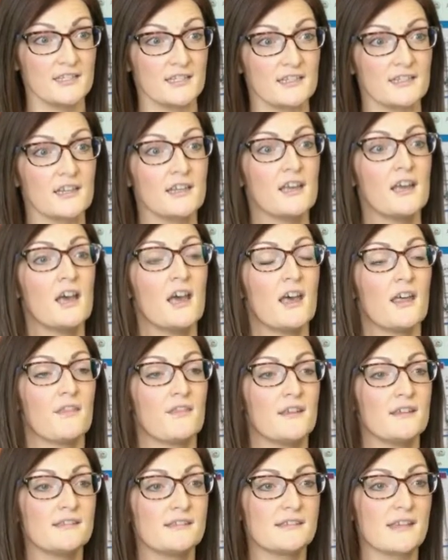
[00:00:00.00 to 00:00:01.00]
it.
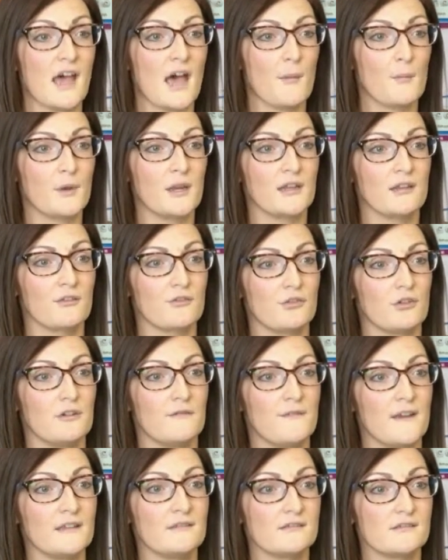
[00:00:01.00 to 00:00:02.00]
This is happening through
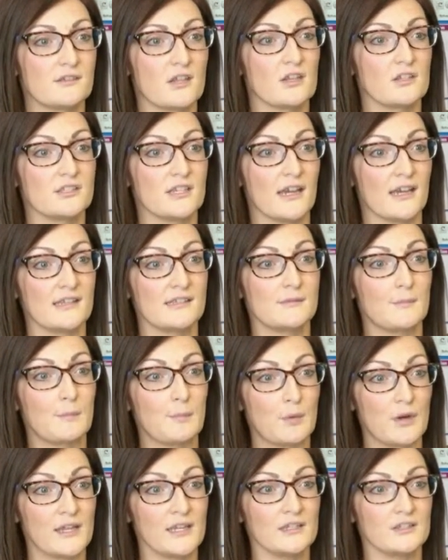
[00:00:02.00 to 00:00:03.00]
events such as
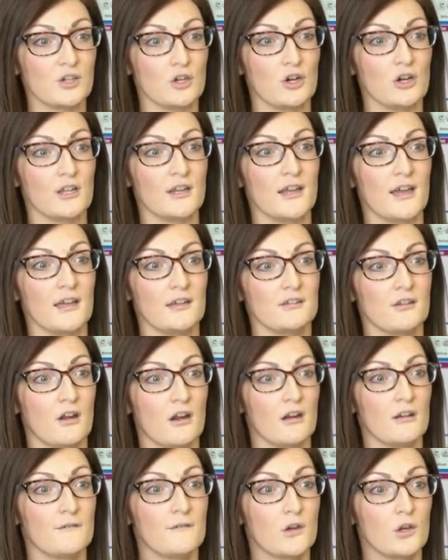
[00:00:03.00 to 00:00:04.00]
Bring It On and
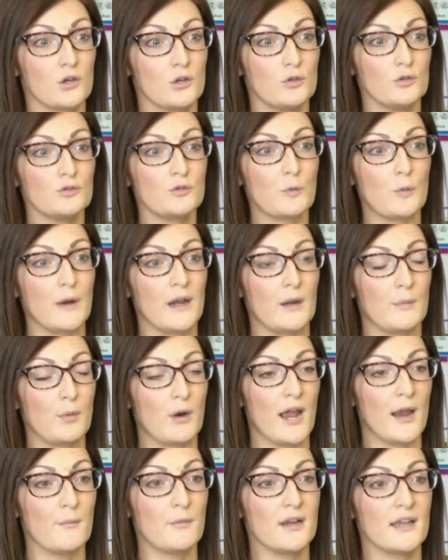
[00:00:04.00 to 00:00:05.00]
RF Code, where
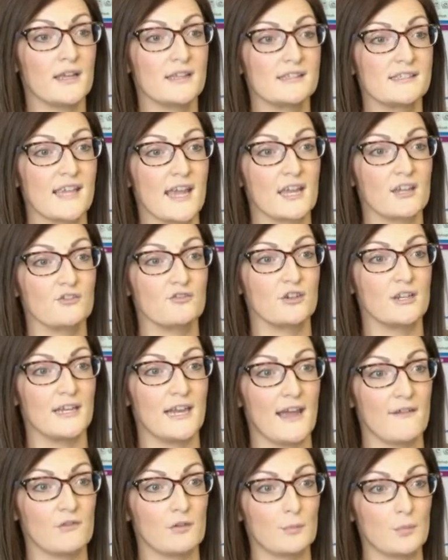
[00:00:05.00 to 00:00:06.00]
primary and secondary
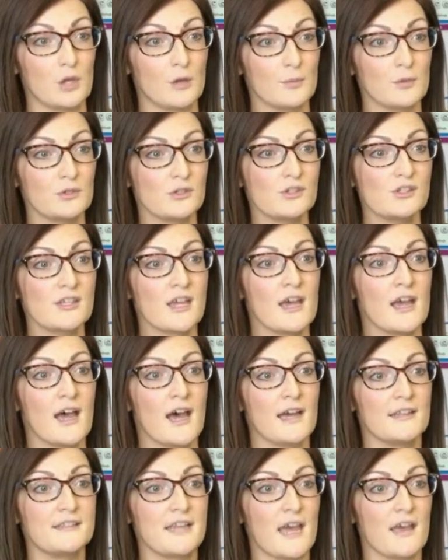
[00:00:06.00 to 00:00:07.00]
level pupils
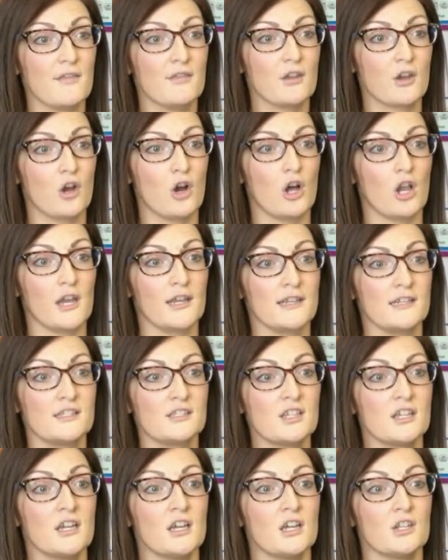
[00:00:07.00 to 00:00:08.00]
attend the
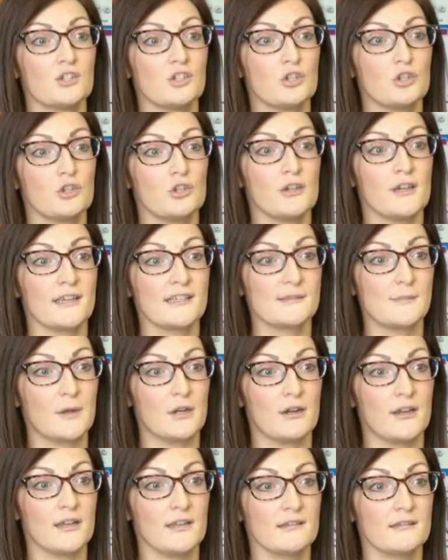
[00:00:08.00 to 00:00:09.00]
college to
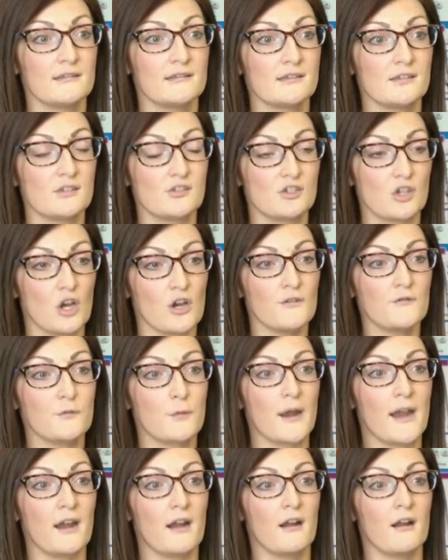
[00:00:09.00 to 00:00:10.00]
experience
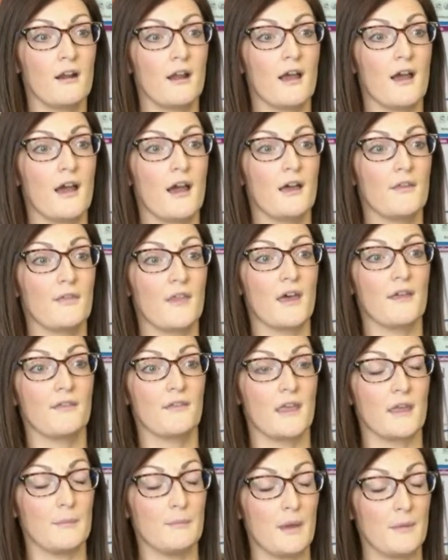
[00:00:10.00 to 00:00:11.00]
software that
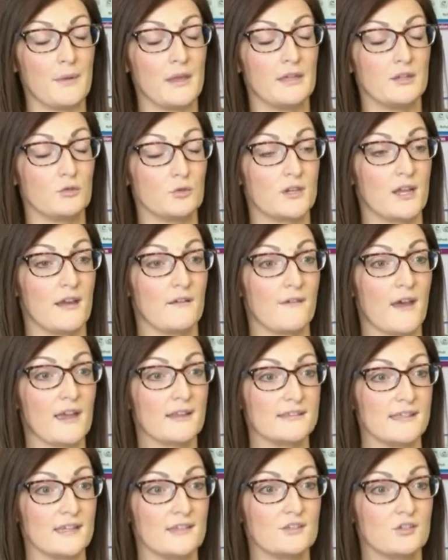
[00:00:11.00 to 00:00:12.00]
they maybe don't have
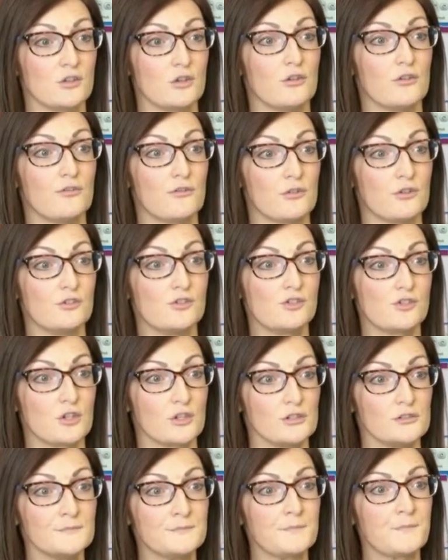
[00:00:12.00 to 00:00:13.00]
access to through
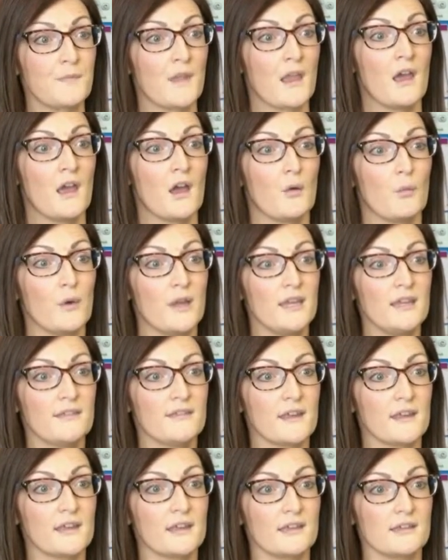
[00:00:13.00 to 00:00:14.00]
school. We
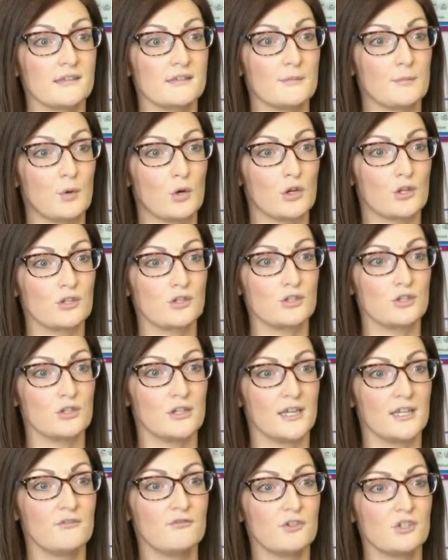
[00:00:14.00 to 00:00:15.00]
think it is important
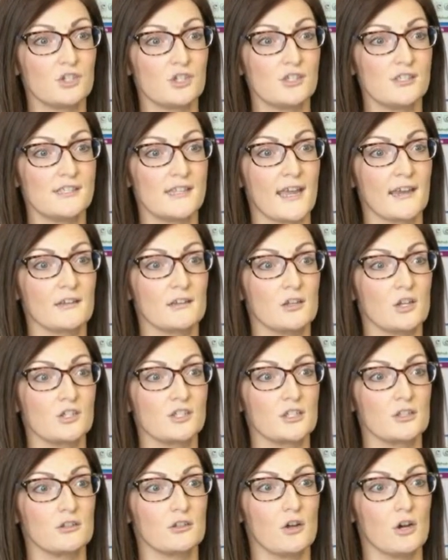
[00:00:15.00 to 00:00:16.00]
to introduce
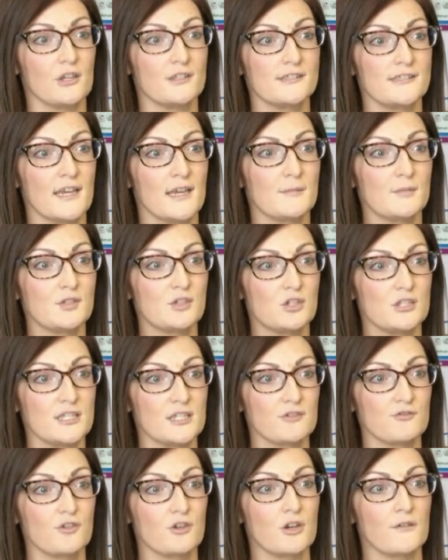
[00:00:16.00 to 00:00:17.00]
technological concepts to
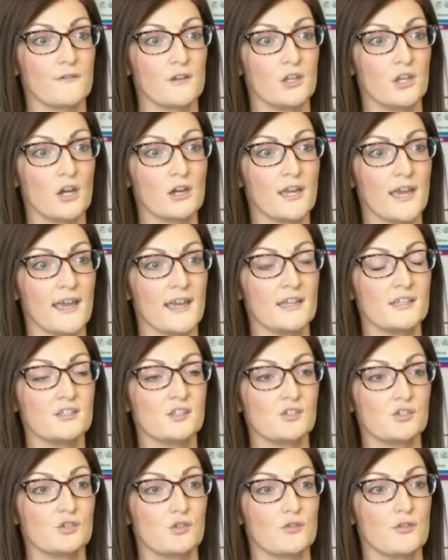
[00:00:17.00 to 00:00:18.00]
children of a young age
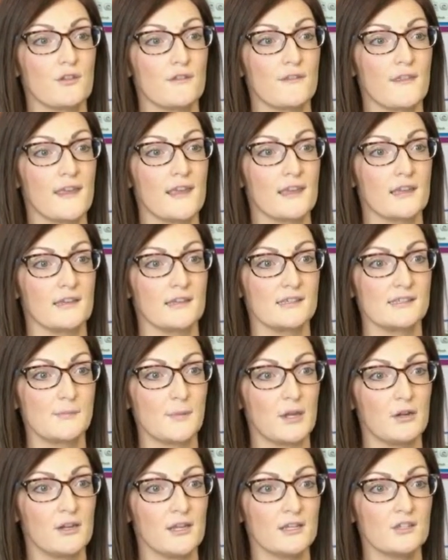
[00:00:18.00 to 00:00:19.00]
so that they can
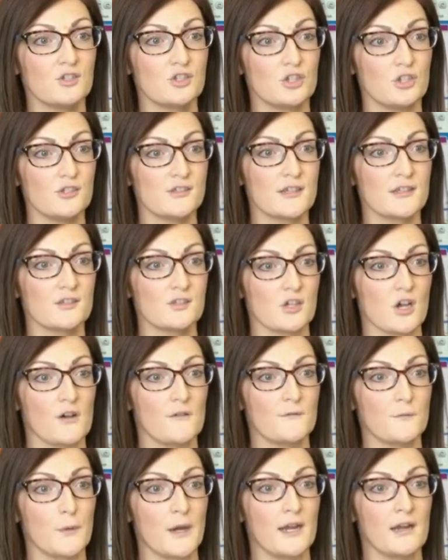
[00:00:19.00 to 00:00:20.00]
experience using
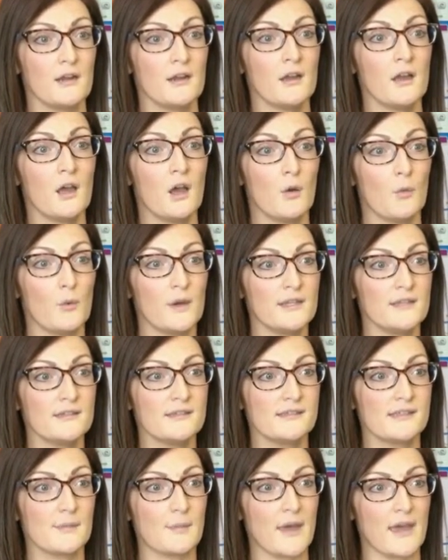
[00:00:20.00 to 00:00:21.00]
software,
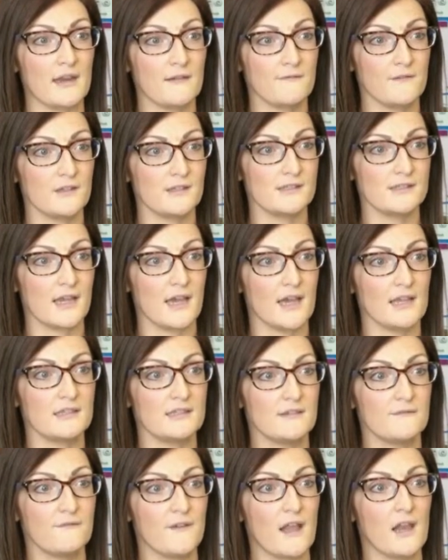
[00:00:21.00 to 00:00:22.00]
witness the benefits, and
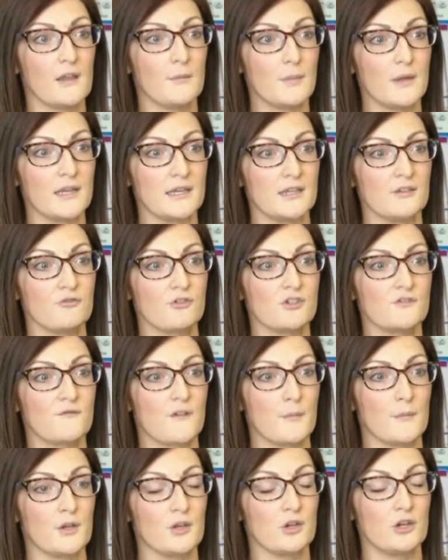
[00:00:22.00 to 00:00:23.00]
develop an interest
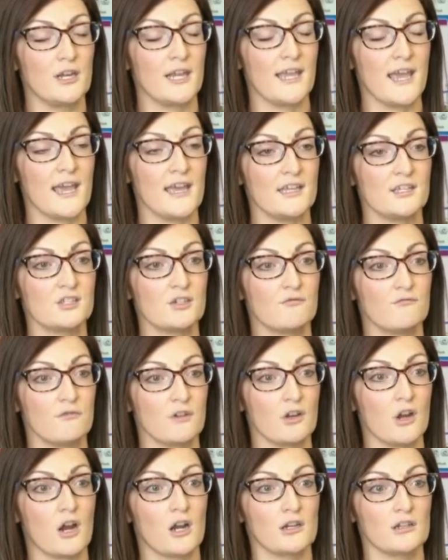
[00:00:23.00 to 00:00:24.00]
from an early age,
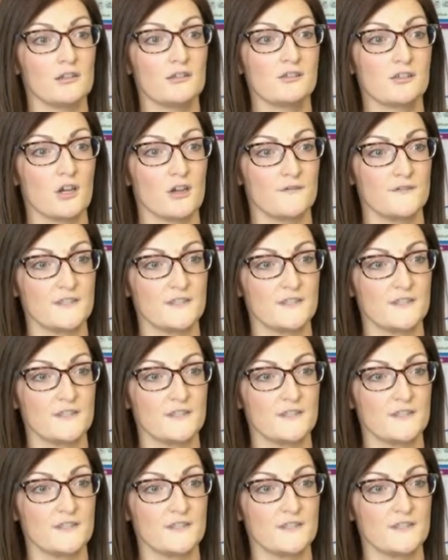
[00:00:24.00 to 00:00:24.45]
regardless of